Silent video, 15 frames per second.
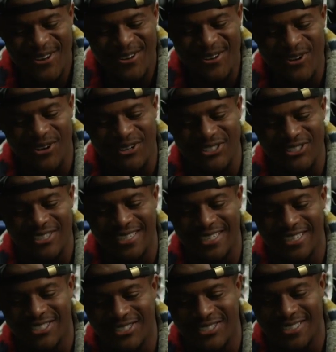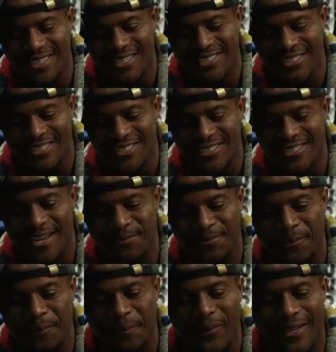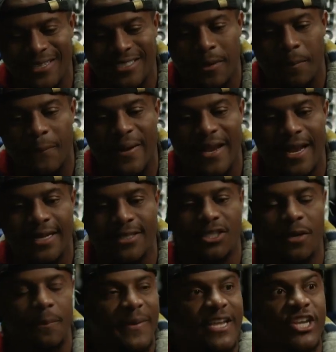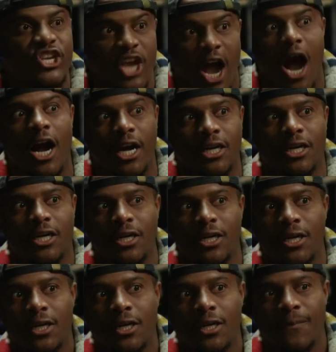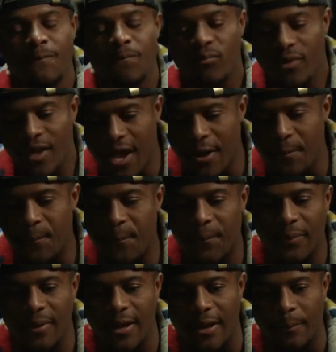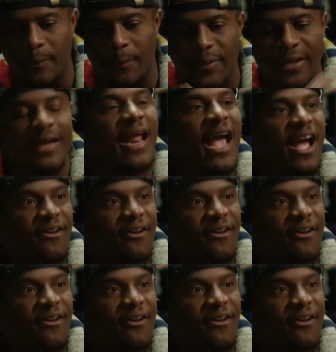New York City is is a tempting place to be in, to be young and and be an